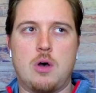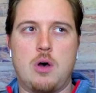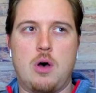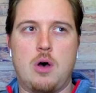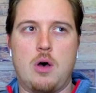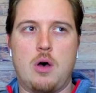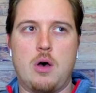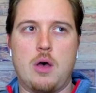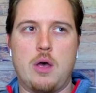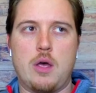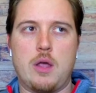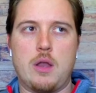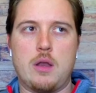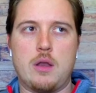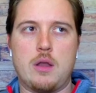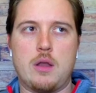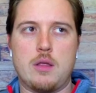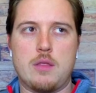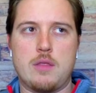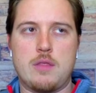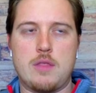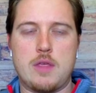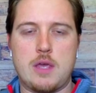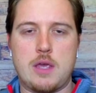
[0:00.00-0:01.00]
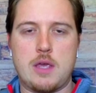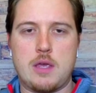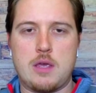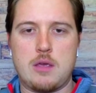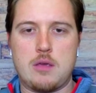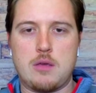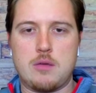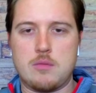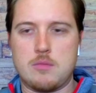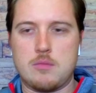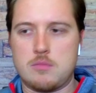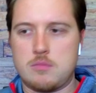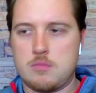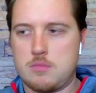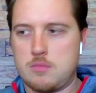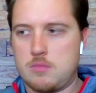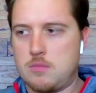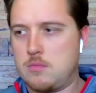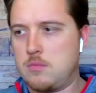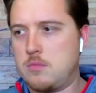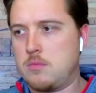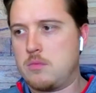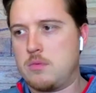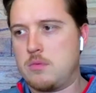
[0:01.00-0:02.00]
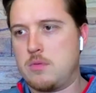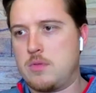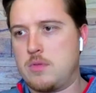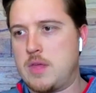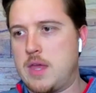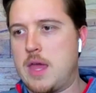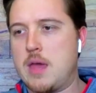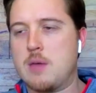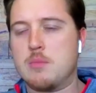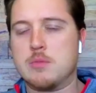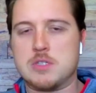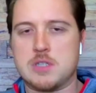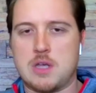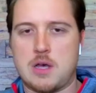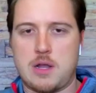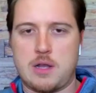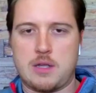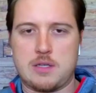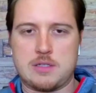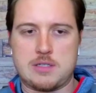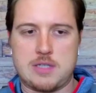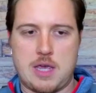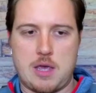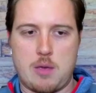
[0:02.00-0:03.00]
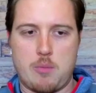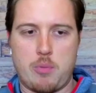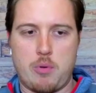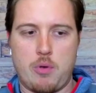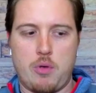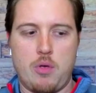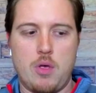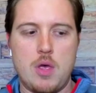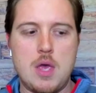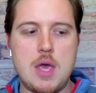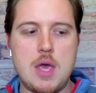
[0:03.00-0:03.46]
on the Amazon example,